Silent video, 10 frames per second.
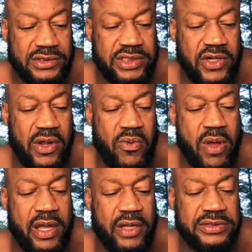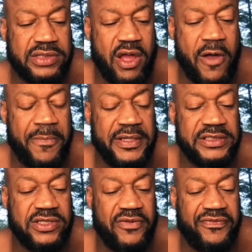Tara Wells called
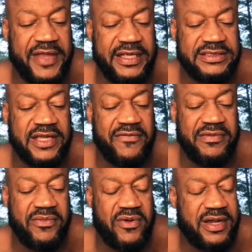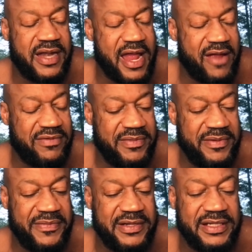police on Thanksgiving morning, I
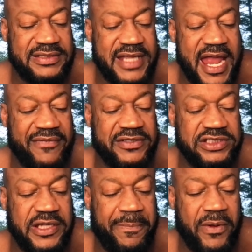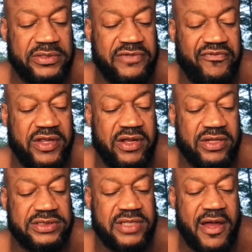remember this, after she approached the
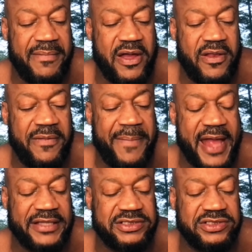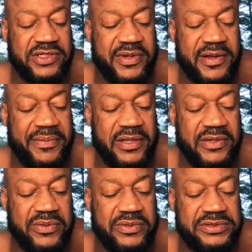vehicle and saw a male in the passenger with a
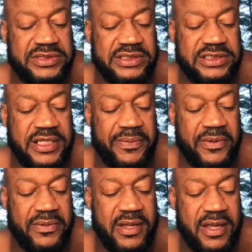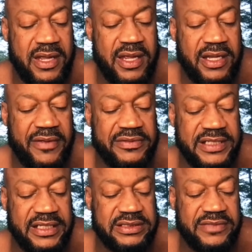bullet wound to the temple. That was
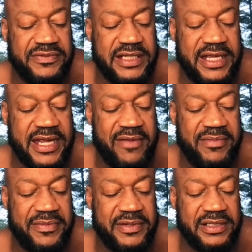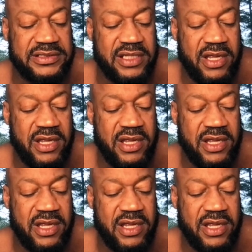Thanksgiving Day, I remember this.